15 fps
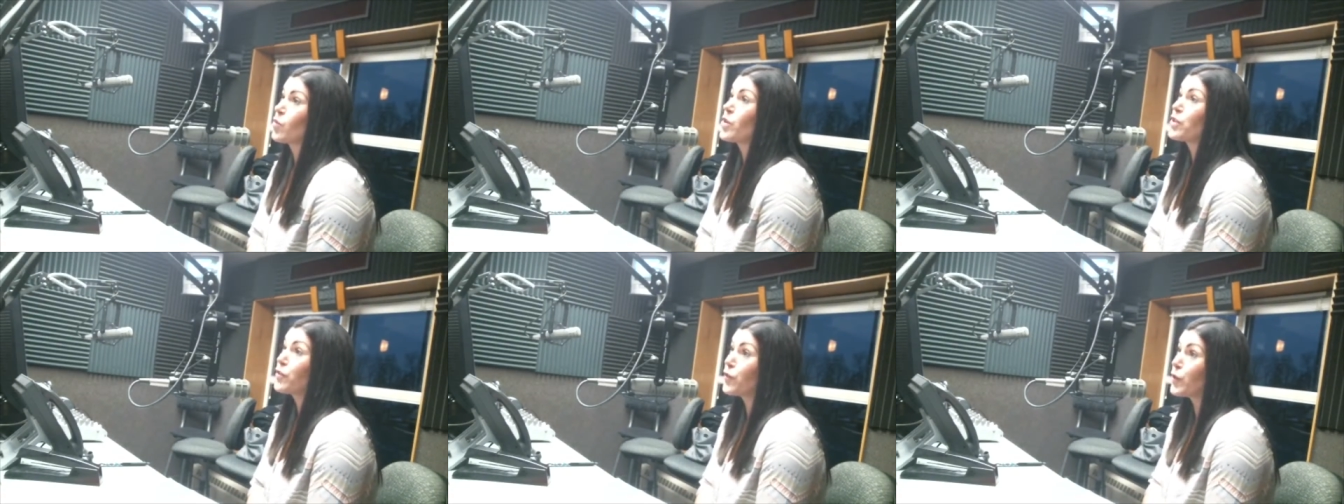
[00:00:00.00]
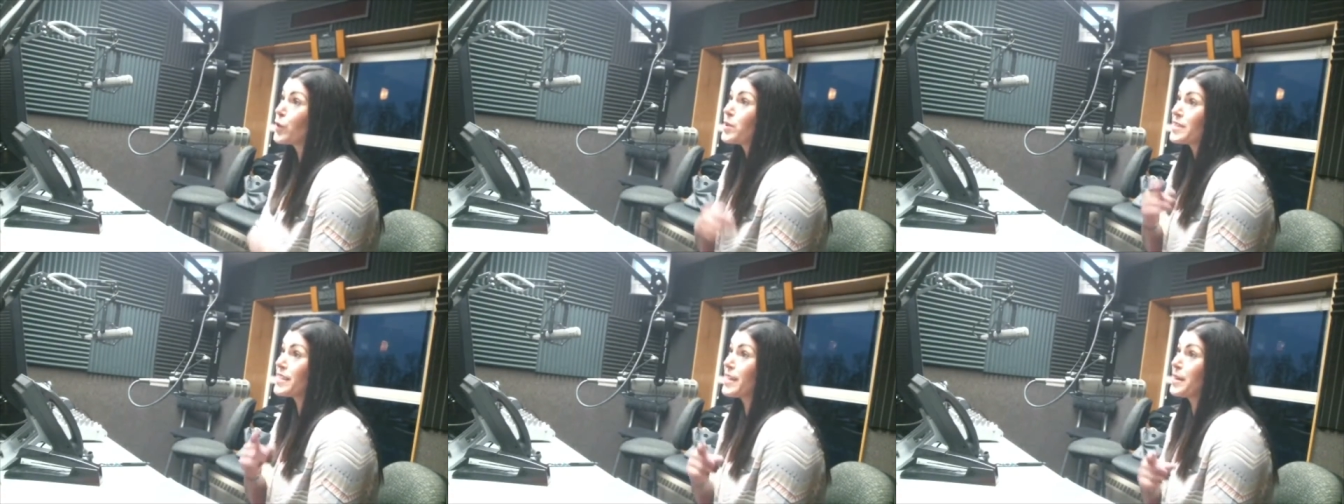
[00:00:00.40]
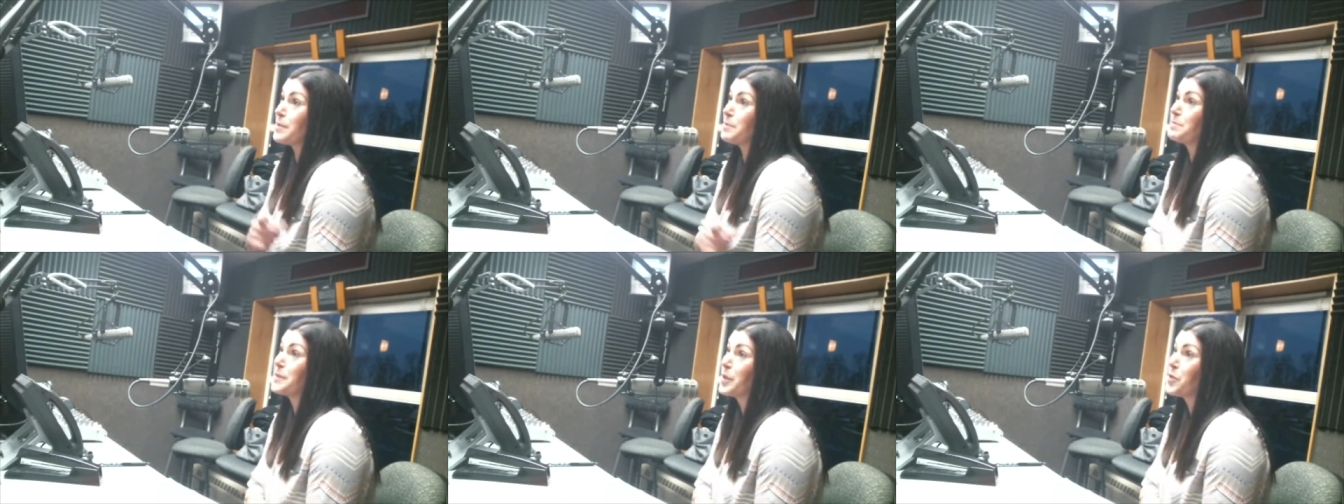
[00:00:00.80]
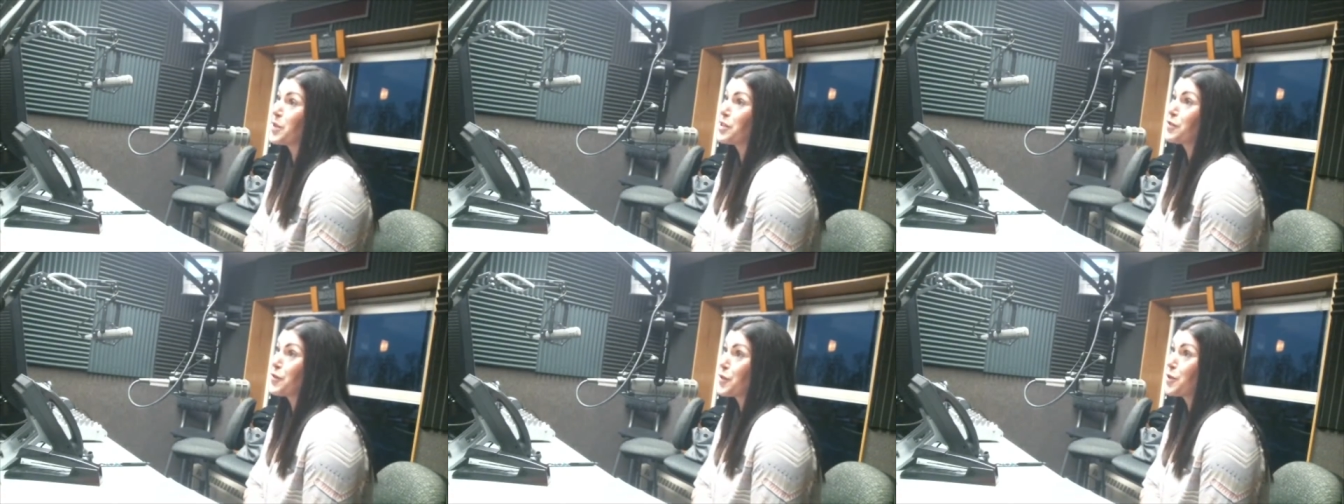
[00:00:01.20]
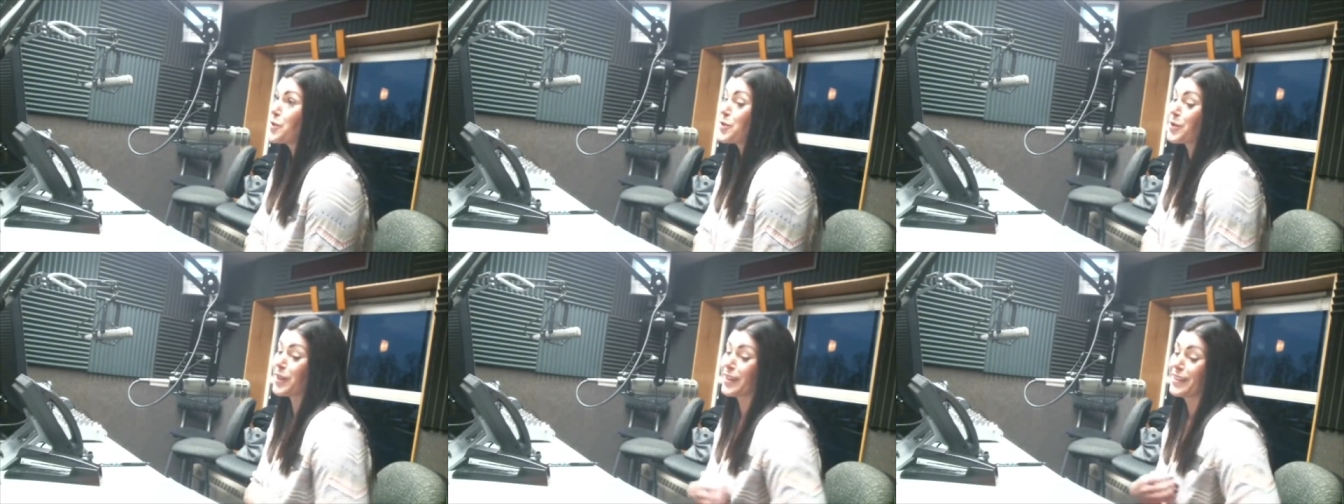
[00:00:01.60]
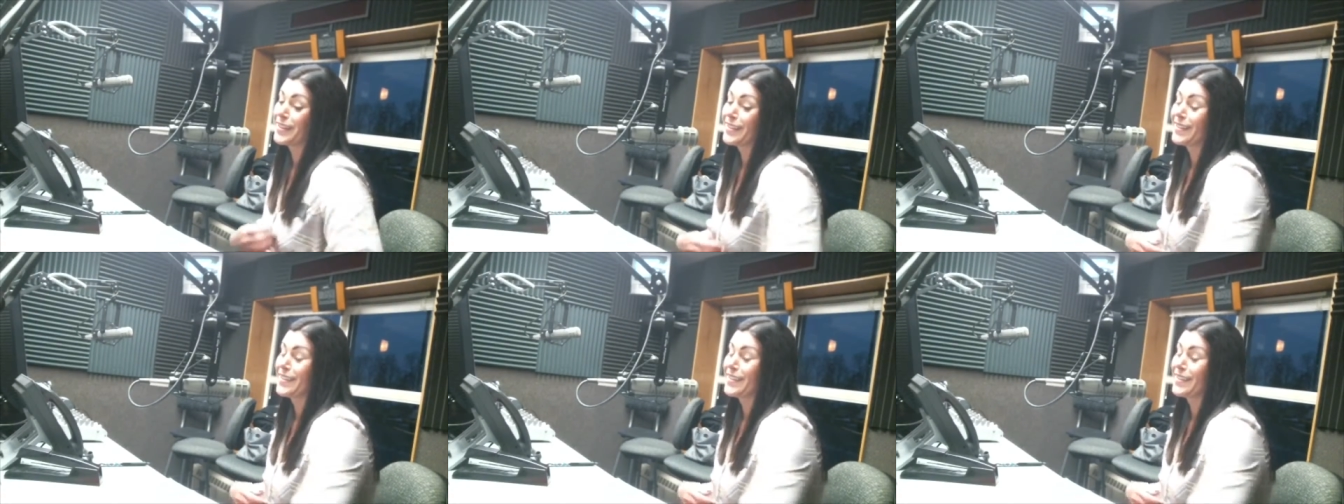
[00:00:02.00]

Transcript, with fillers: with food, Tim. With, with food. food. Oh